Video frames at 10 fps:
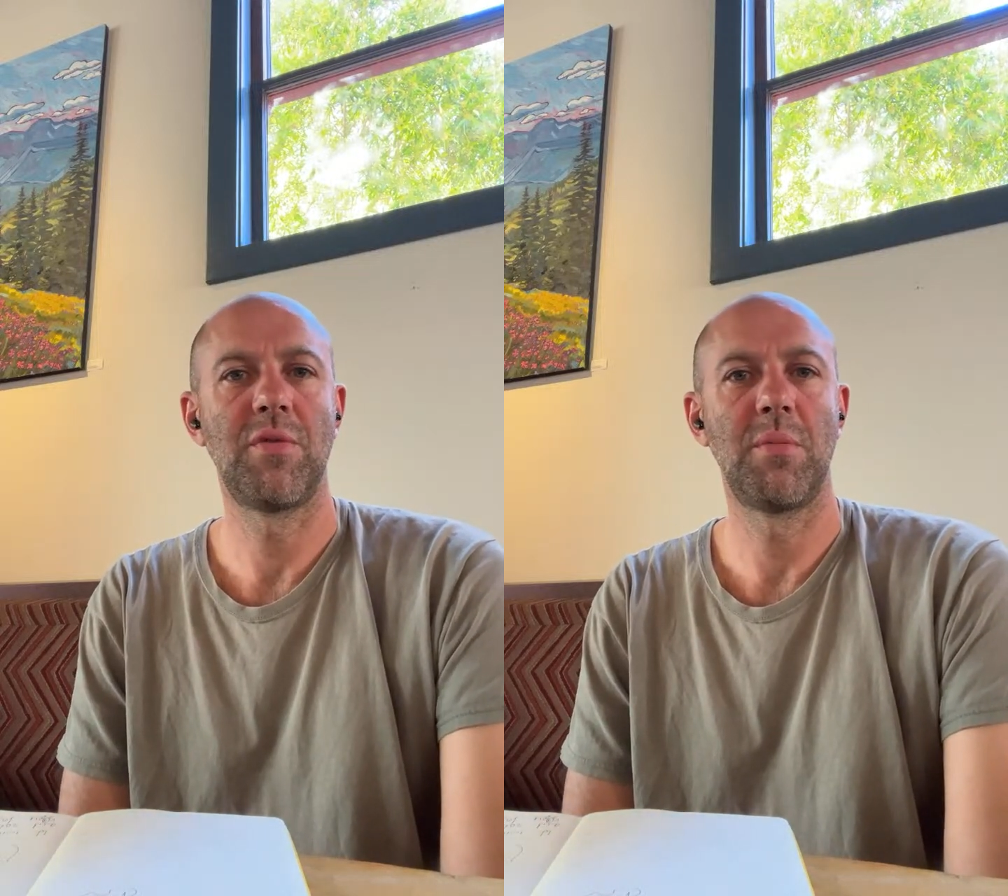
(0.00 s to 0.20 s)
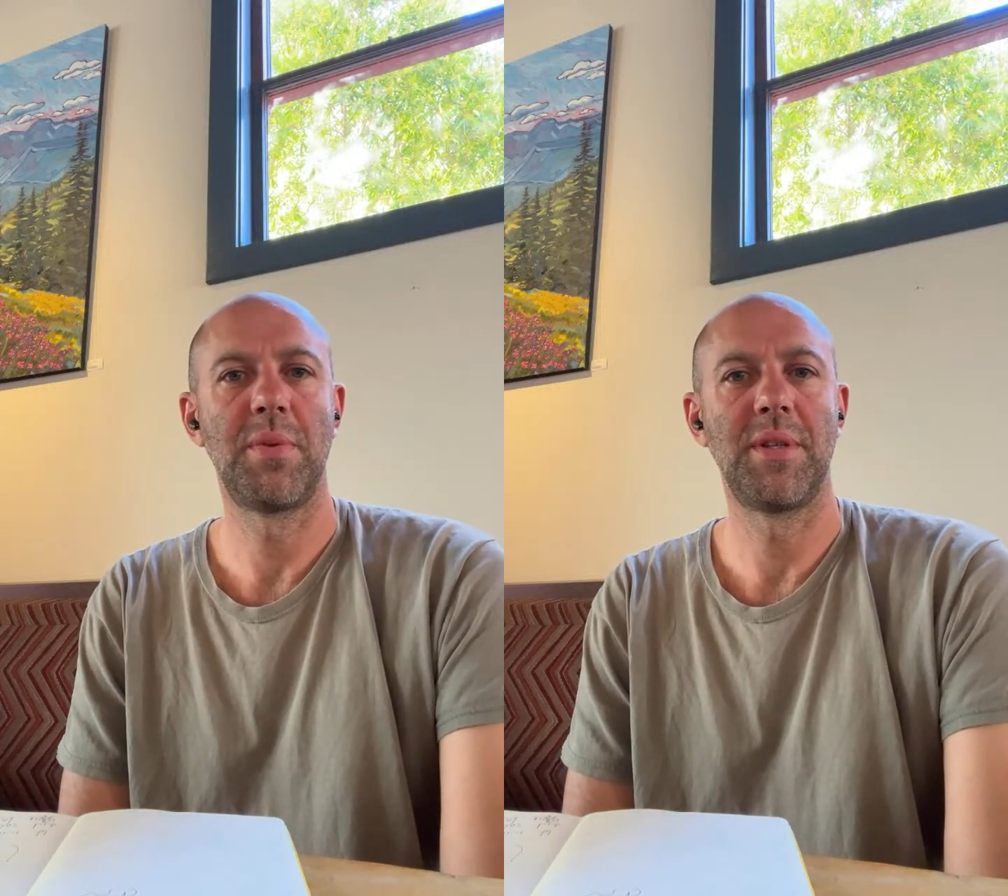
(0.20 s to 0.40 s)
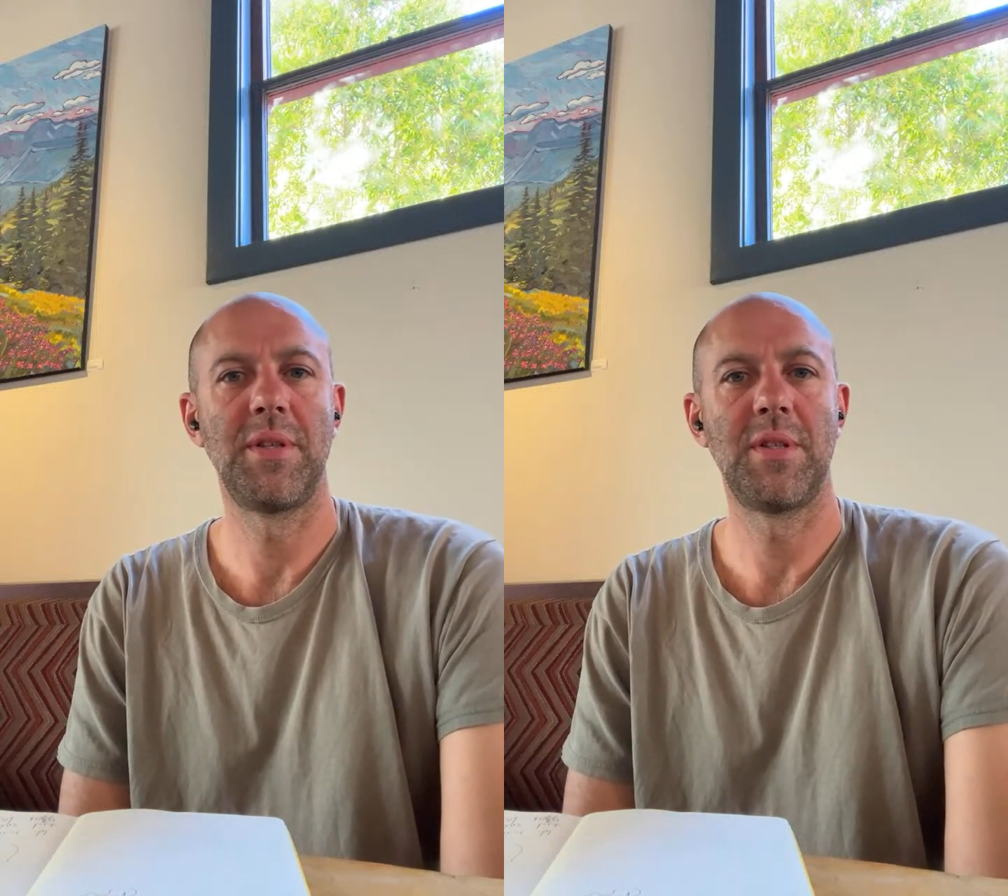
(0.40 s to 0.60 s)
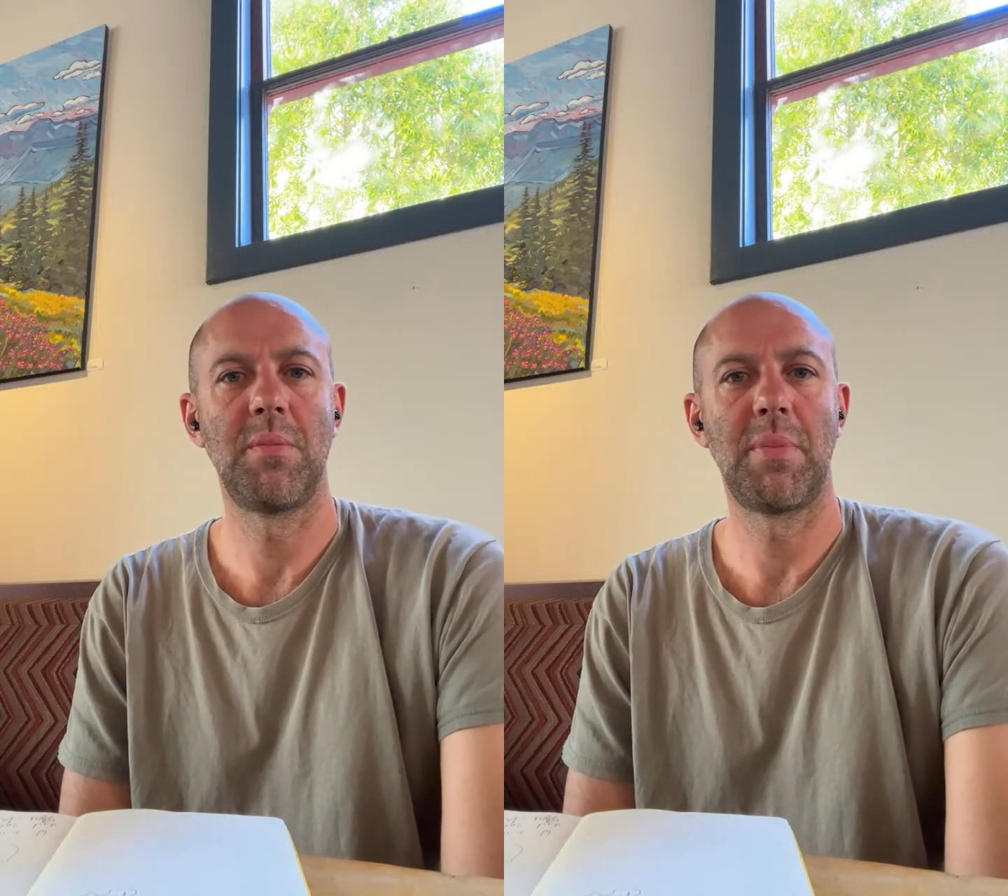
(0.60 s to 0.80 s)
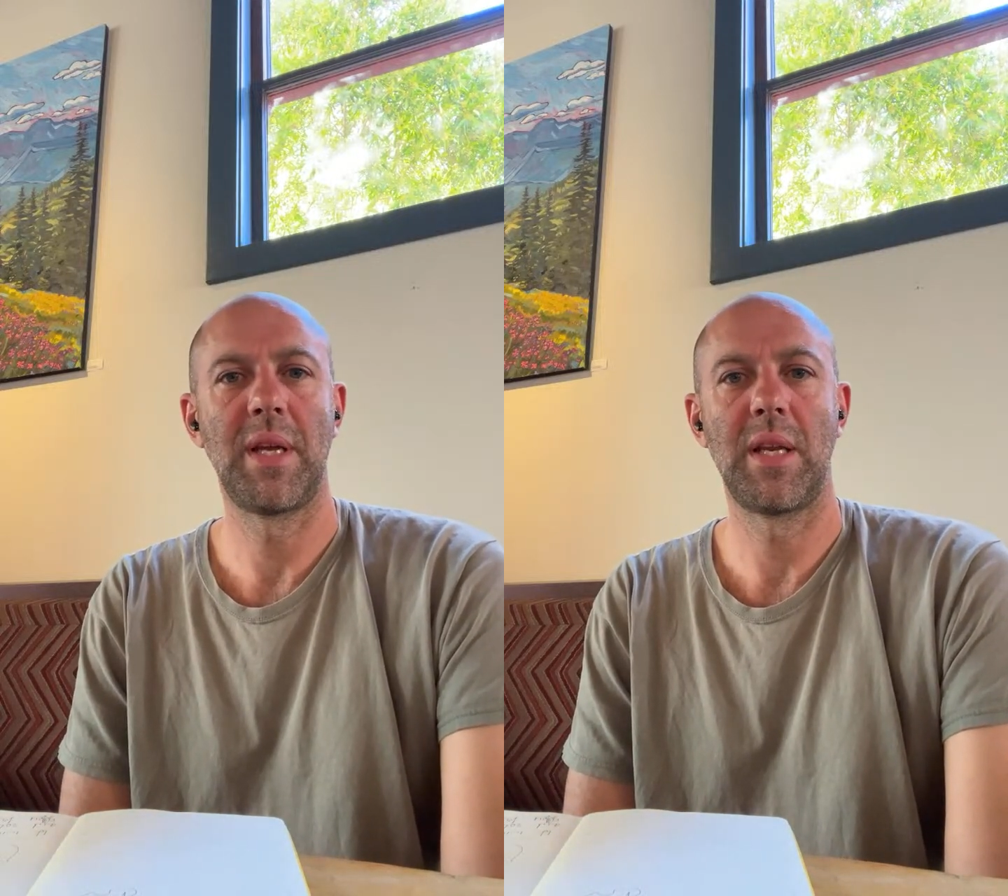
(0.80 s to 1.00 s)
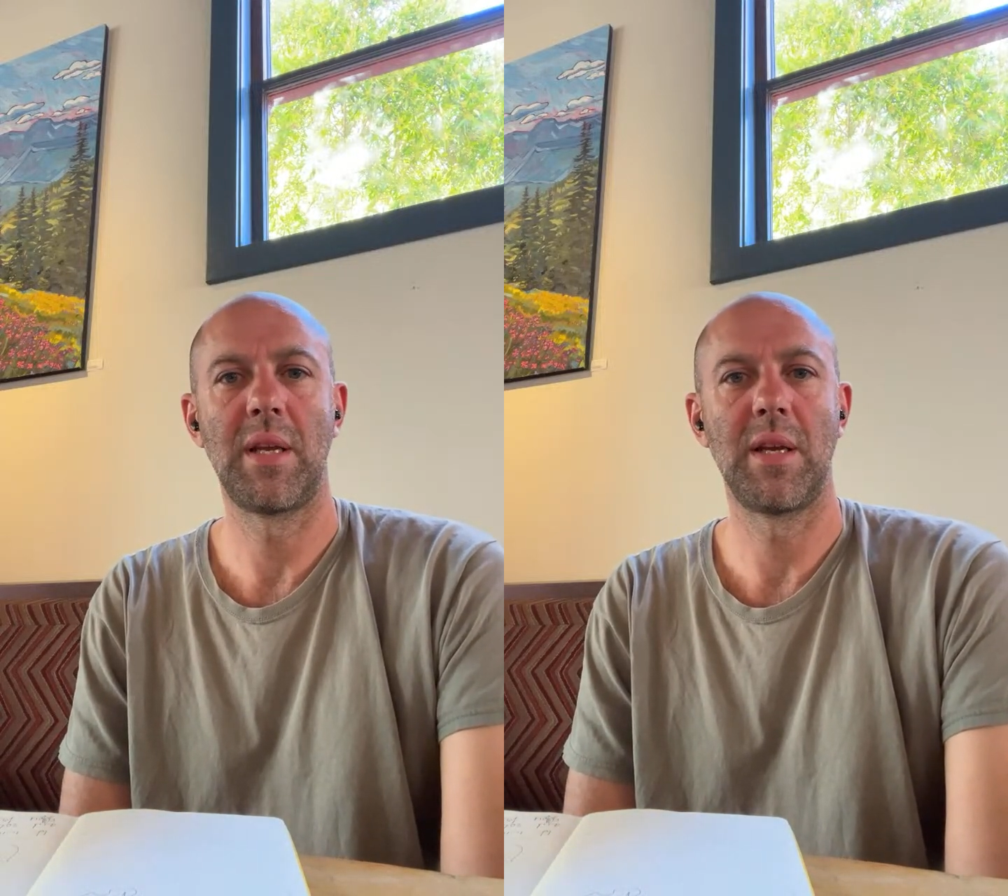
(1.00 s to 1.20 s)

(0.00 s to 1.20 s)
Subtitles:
for participating